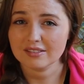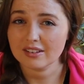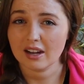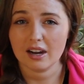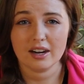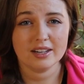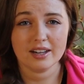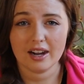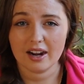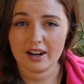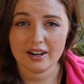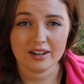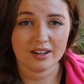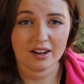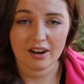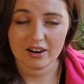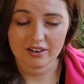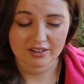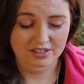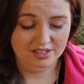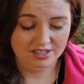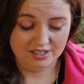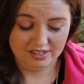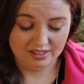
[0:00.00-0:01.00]
I
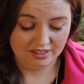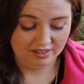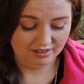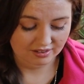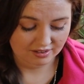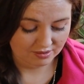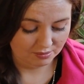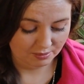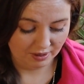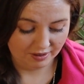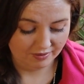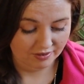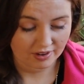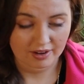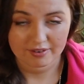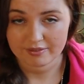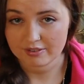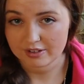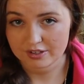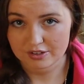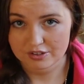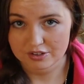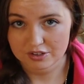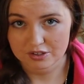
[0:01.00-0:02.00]
honestly, it's my
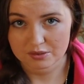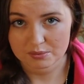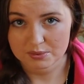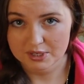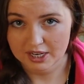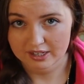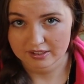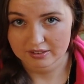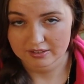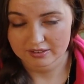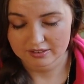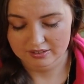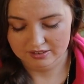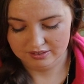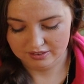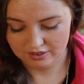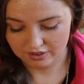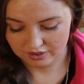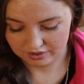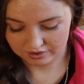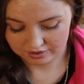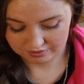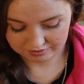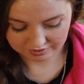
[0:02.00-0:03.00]
favorite YouTube channel on
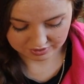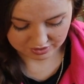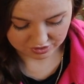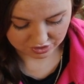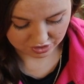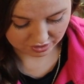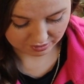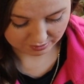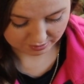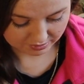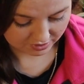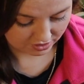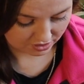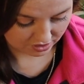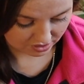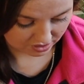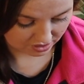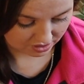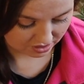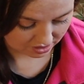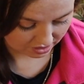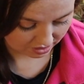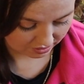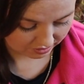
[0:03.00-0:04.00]
all of YouTube. It's
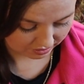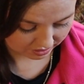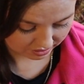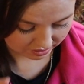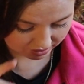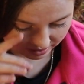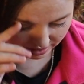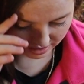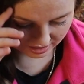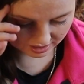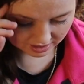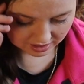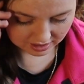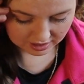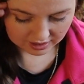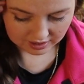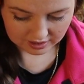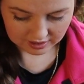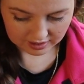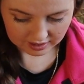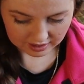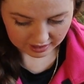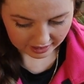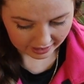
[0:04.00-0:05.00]
just so good.
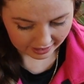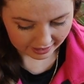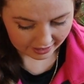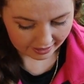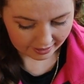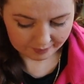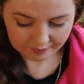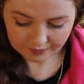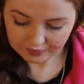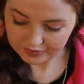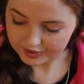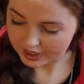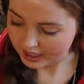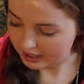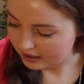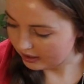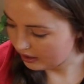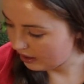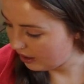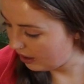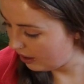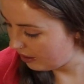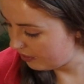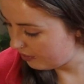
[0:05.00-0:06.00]
I
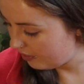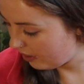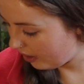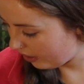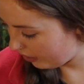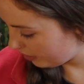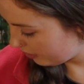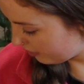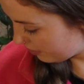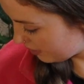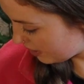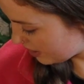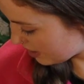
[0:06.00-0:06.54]
love all of